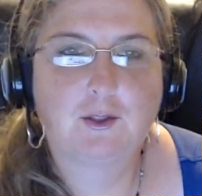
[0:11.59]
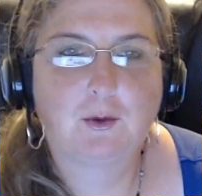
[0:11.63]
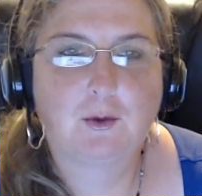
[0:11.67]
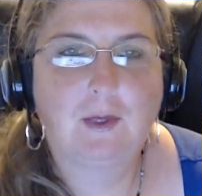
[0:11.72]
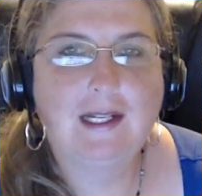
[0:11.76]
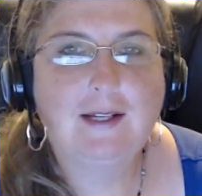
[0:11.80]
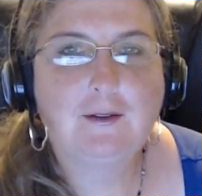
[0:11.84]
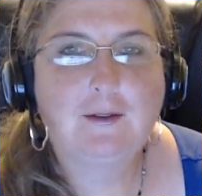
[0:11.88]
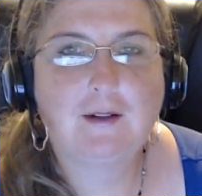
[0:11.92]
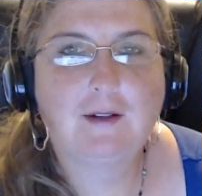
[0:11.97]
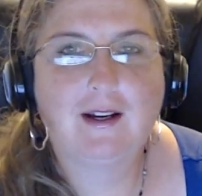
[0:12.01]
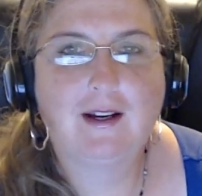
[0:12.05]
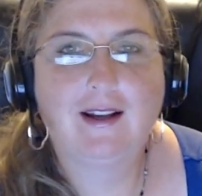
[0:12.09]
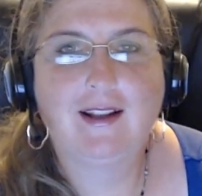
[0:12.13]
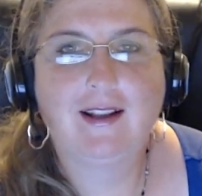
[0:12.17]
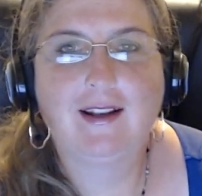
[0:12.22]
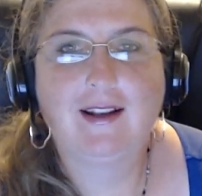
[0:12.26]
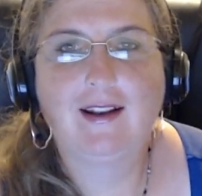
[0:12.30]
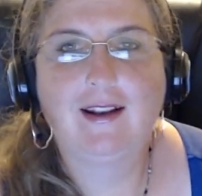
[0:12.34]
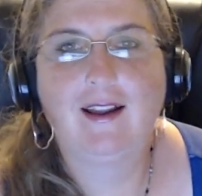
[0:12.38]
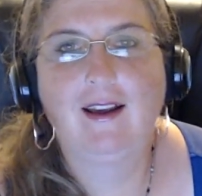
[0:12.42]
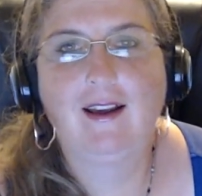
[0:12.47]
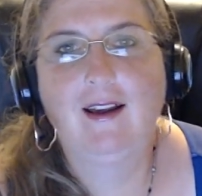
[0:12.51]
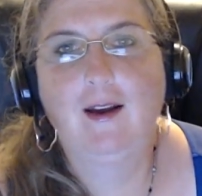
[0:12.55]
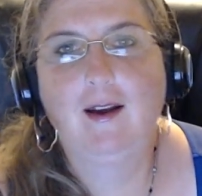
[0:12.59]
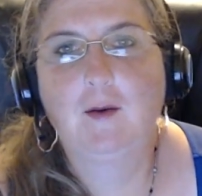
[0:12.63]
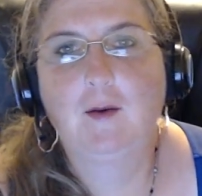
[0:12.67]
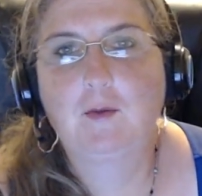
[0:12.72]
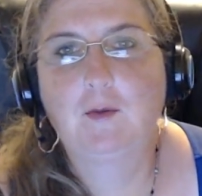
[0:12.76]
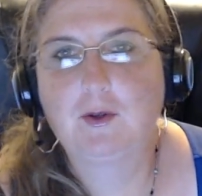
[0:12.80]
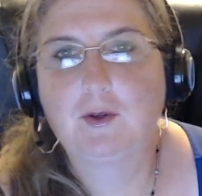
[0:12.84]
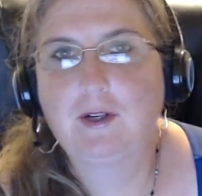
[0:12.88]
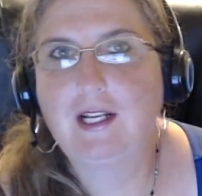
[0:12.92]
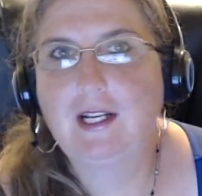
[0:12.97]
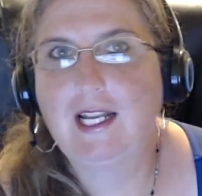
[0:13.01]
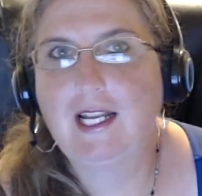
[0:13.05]

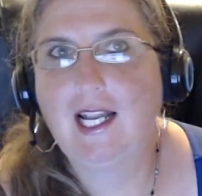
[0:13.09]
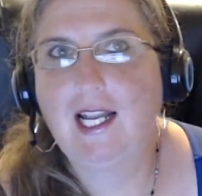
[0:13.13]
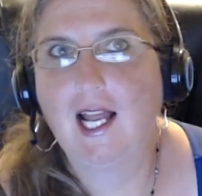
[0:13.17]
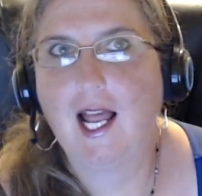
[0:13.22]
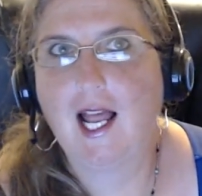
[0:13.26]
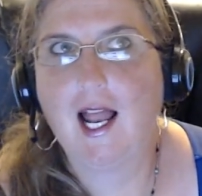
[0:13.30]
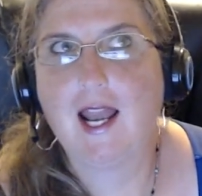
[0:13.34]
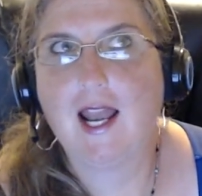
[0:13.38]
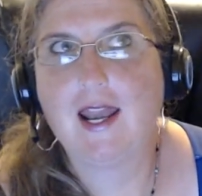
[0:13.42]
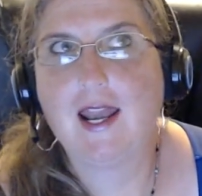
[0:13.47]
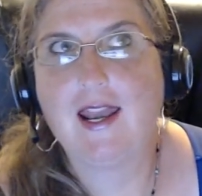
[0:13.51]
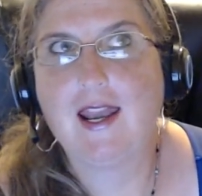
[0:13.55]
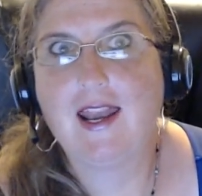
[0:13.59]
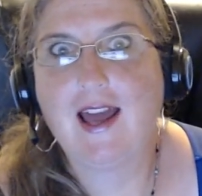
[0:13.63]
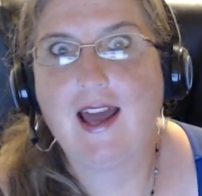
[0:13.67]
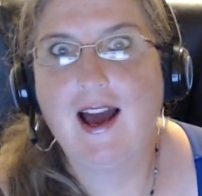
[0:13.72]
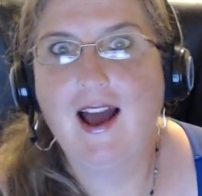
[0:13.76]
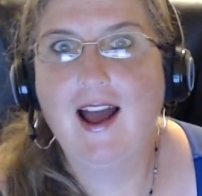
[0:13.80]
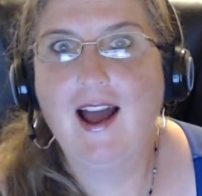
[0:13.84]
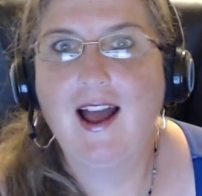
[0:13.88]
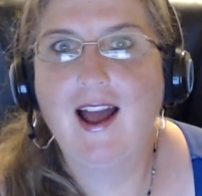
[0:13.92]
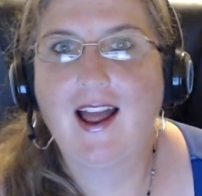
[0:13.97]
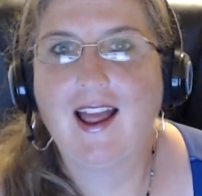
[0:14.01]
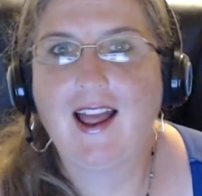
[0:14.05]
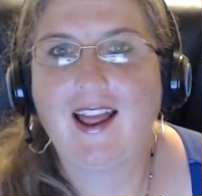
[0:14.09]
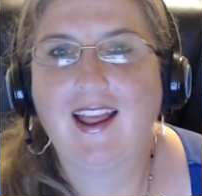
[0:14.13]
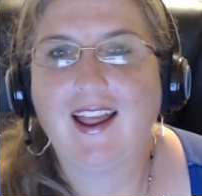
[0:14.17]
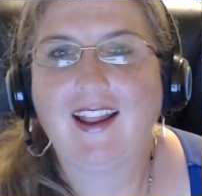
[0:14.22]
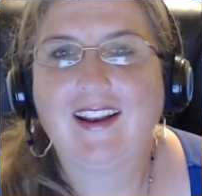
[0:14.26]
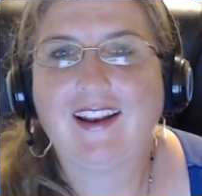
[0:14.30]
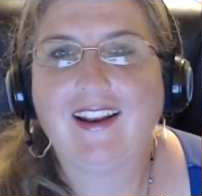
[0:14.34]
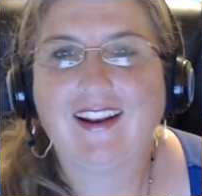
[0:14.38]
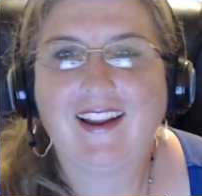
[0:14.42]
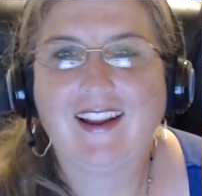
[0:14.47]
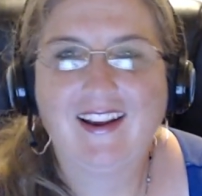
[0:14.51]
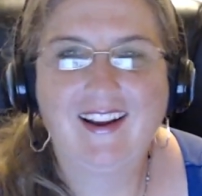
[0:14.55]

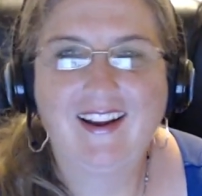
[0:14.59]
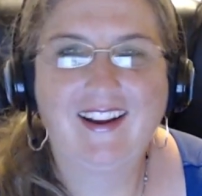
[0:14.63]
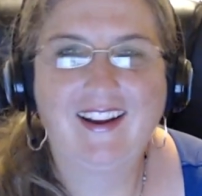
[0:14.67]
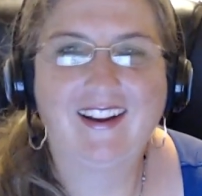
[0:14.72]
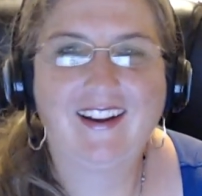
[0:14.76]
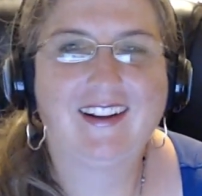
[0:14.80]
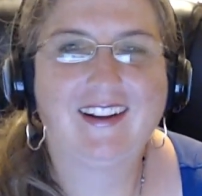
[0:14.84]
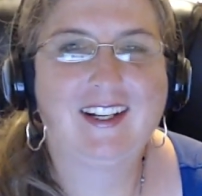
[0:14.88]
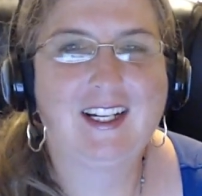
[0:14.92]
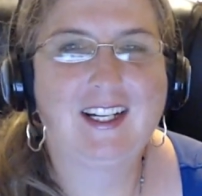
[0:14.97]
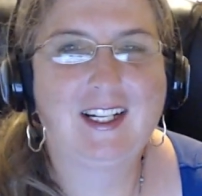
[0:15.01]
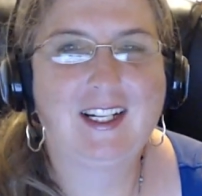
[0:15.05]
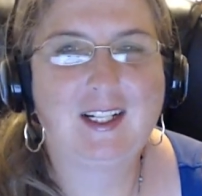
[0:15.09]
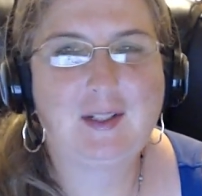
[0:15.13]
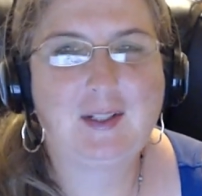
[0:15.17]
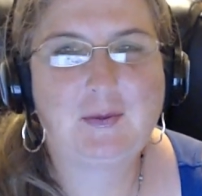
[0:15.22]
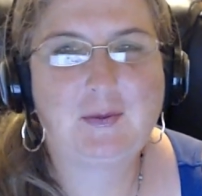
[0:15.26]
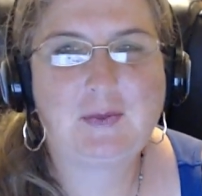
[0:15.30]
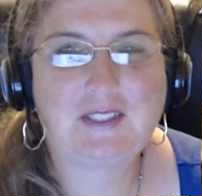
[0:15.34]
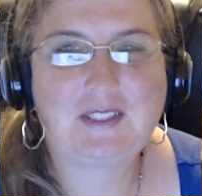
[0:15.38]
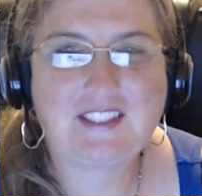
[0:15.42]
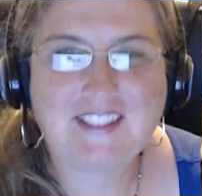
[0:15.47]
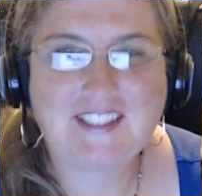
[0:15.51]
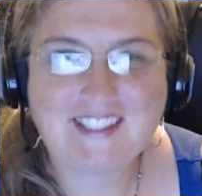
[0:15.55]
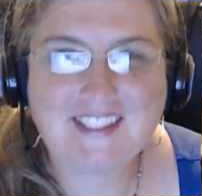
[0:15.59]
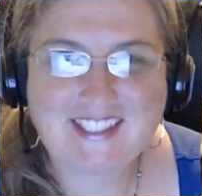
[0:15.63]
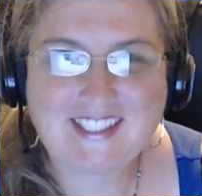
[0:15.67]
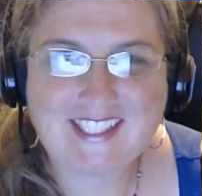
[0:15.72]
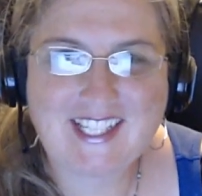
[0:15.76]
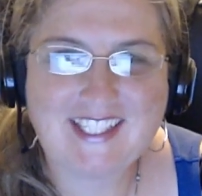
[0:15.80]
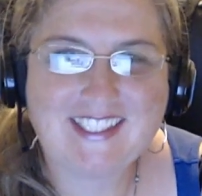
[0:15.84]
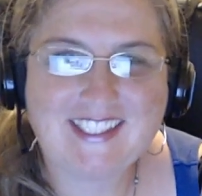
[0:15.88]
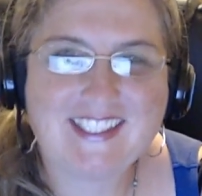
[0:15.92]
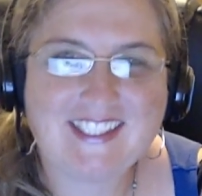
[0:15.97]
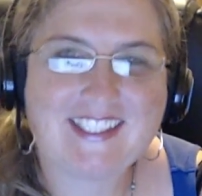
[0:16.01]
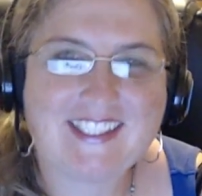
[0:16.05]

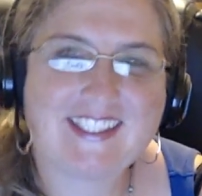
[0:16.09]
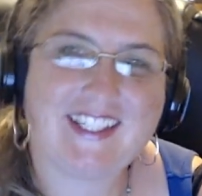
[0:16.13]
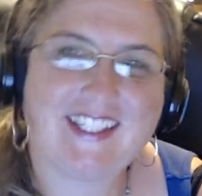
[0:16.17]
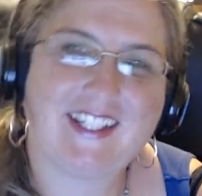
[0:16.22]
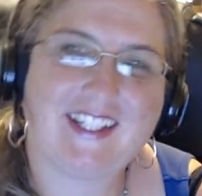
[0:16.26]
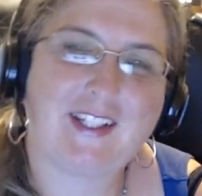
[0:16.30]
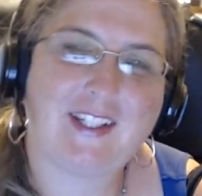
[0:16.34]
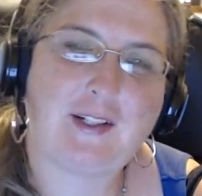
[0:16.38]
21.9%